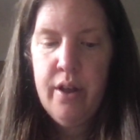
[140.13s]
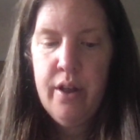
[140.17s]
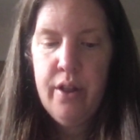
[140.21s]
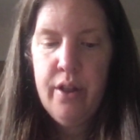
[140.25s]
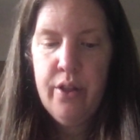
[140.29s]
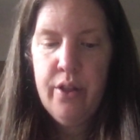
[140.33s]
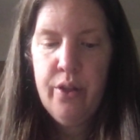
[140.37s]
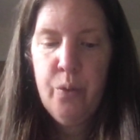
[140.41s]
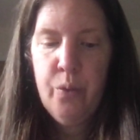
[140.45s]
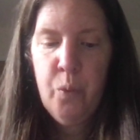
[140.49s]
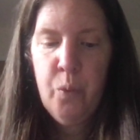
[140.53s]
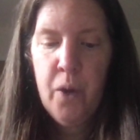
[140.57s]

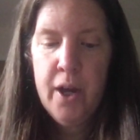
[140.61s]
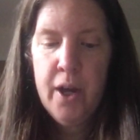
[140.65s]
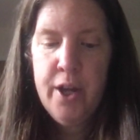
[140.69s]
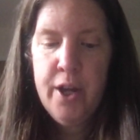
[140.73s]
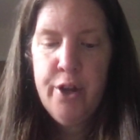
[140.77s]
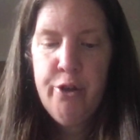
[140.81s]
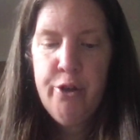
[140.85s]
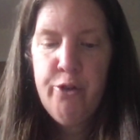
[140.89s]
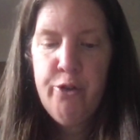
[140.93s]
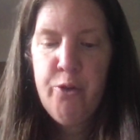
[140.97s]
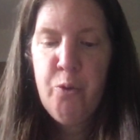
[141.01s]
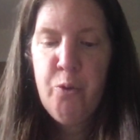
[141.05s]
The one
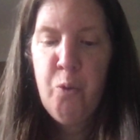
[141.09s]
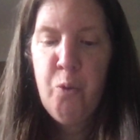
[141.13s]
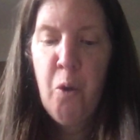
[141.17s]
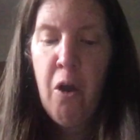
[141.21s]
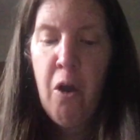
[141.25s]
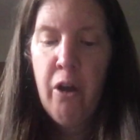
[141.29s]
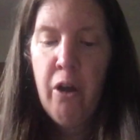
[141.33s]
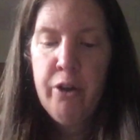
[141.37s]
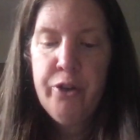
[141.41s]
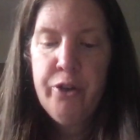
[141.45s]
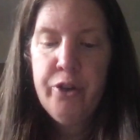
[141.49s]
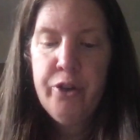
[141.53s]
whose
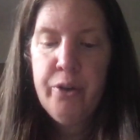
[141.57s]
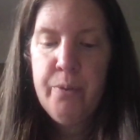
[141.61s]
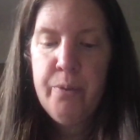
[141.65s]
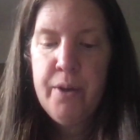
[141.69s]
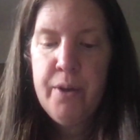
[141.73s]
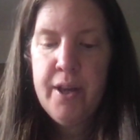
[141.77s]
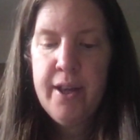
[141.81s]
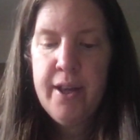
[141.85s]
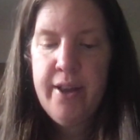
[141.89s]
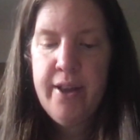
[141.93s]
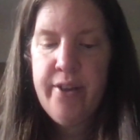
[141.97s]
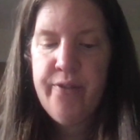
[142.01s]

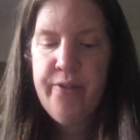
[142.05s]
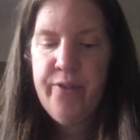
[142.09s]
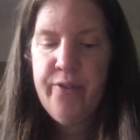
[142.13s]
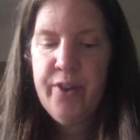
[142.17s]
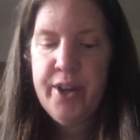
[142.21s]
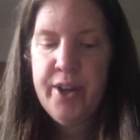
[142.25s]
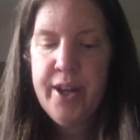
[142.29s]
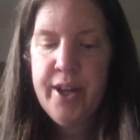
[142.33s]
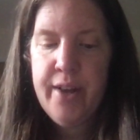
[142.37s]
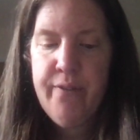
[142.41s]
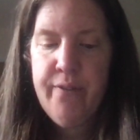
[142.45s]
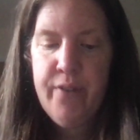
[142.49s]
wrongdoing is
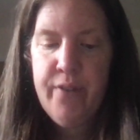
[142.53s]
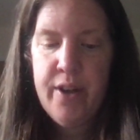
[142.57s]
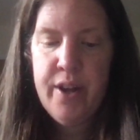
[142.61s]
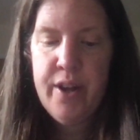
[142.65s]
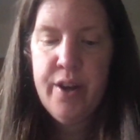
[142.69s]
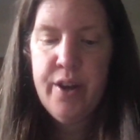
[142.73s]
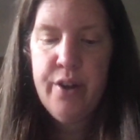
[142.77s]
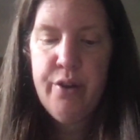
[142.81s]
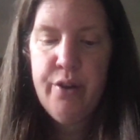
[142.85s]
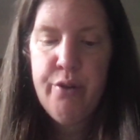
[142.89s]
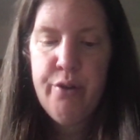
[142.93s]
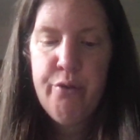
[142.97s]

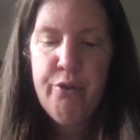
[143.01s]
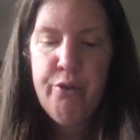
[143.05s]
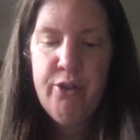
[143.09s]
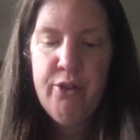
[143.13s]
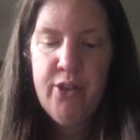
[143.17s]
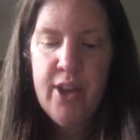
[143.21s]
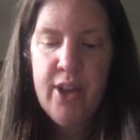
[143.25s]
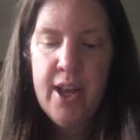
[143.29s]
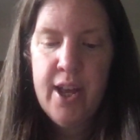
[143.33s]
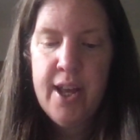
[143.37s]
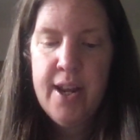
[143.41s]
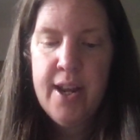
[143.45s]
forgiven, whose
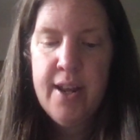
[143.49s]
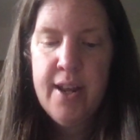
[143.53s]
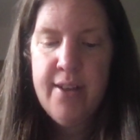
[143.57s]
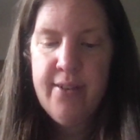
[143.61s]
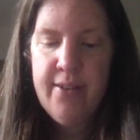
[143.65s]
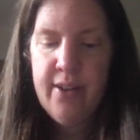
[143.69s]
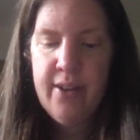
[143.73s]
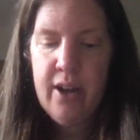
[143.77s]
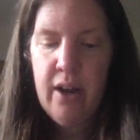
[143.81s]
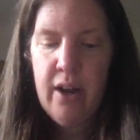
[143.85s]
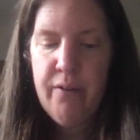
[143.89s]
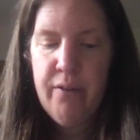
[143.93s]
sin is
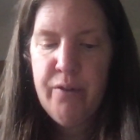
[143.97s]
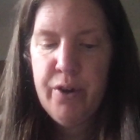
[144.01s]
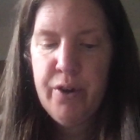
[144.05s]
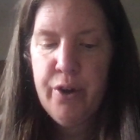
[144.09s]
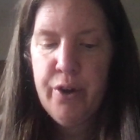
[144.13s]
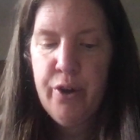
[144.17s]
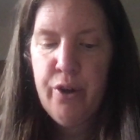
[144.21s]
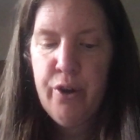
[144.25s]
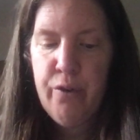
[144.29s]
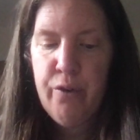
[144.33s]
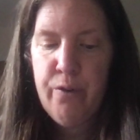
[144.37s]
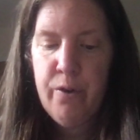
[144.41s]
covered
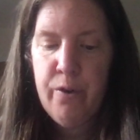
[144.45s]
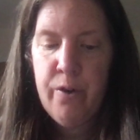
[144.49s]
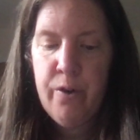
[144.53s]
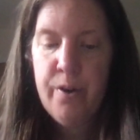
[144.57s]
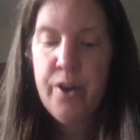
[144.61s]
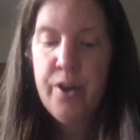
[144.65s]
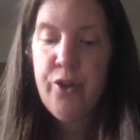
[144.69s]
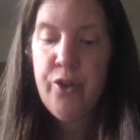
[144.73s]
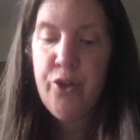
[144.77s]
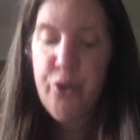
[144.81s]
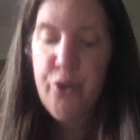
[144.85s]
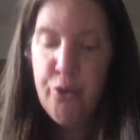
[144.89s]
over,
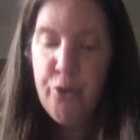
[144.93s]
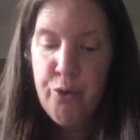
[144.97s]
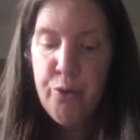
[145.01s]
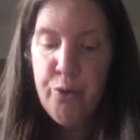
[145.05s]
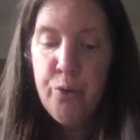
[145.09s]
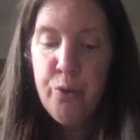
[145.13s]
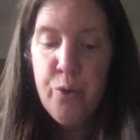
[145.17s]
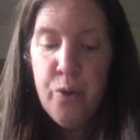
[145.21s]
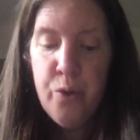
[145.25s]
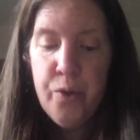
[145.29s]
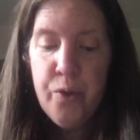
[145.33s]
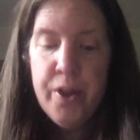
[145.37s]
is
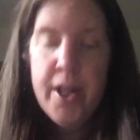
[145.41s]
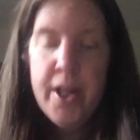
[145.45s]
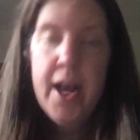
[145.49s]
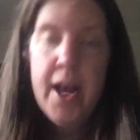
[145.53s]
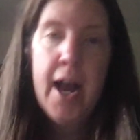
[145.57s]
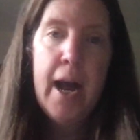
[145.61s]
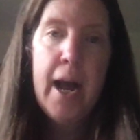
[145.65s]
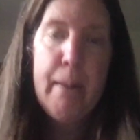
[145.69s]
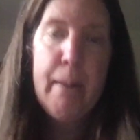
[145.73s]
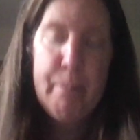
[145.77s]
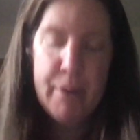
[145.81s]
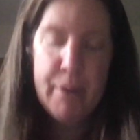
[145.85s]
truly
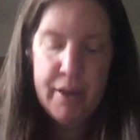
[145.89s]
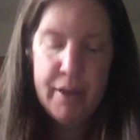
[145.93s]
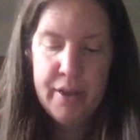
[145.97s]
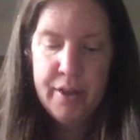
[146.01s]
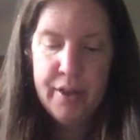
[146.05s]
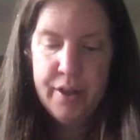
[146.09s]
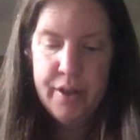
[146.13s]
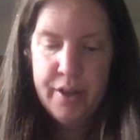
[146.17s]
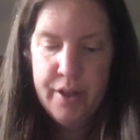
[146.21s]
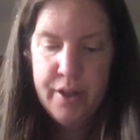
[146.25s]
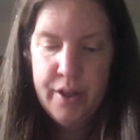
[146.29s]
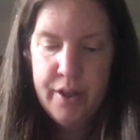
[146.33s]

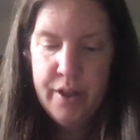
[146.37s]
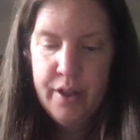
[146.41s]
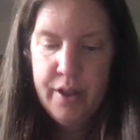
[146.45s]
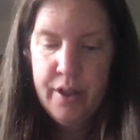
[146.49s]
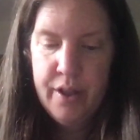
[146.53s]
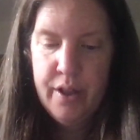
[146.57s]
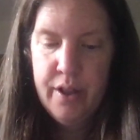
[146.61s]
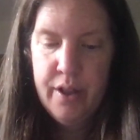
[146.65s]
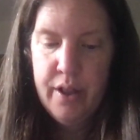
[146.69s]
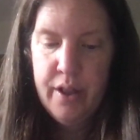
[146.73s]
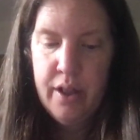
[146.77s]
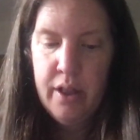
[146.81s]
happy.
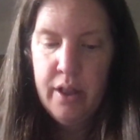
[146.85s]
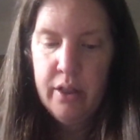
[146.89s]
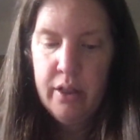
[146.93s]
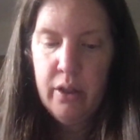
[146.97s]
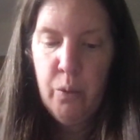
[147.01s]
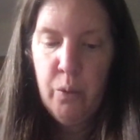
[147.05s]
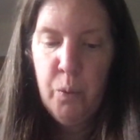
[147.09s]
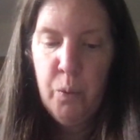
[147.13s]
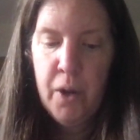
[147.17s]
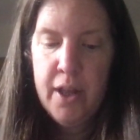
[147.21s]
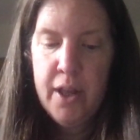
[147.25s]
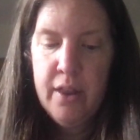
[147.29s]
The
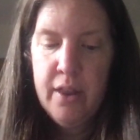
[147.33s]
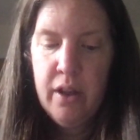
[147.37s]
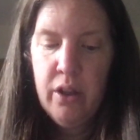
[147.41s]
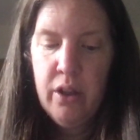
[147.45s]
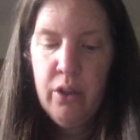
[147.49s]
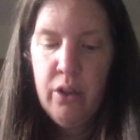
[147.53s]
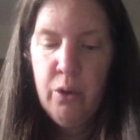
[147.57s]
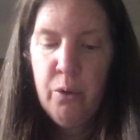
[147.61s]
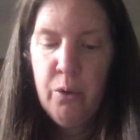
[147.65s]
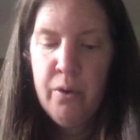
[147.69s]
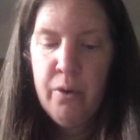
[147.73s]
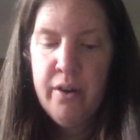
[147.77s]
one the
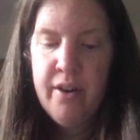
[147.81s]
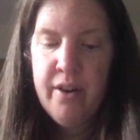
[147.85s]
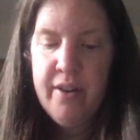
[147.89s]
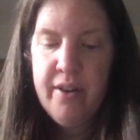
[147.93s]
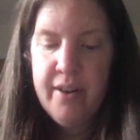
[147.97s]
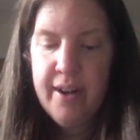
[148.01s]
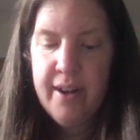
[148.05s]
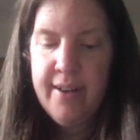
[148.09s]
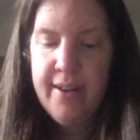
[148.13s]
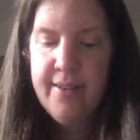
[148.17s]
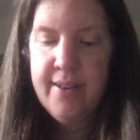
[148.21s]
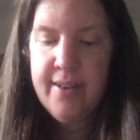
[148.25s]
Lord
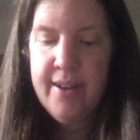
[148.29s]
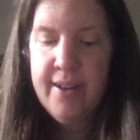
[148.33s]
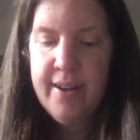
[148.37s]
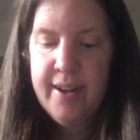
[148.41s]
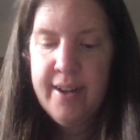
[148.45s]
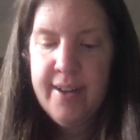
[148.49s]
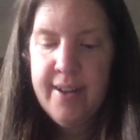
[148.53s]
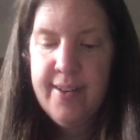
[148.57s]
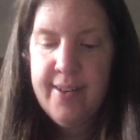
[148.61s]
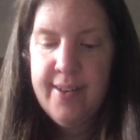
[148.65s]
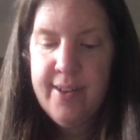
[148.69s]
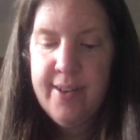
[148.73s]
doesn't
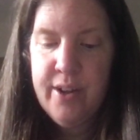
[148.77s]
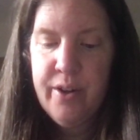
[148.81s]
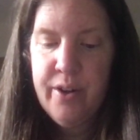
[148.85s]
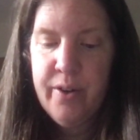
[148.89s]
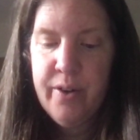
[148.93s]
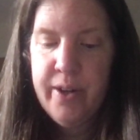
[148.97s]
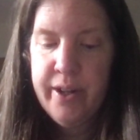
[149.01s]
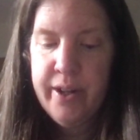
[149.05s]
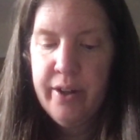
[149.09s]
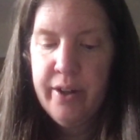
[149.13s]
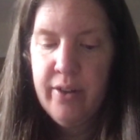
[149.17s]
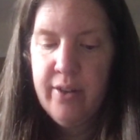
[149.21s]
consider
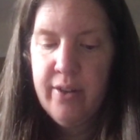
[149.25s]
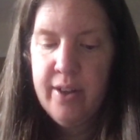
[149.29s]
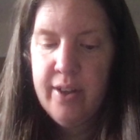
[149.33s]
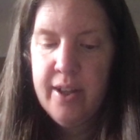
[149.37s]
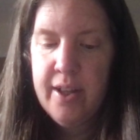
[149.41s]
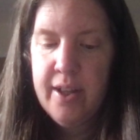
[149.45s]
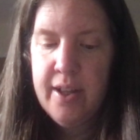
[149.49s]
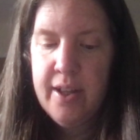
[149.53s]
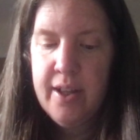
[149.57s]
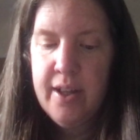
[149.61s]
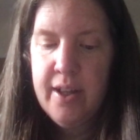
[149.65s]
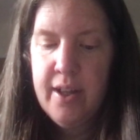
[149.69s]

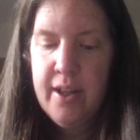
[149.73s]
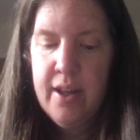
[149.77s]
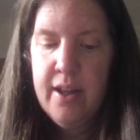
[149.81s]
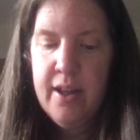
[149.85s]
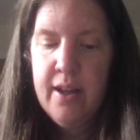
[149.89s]
guilty,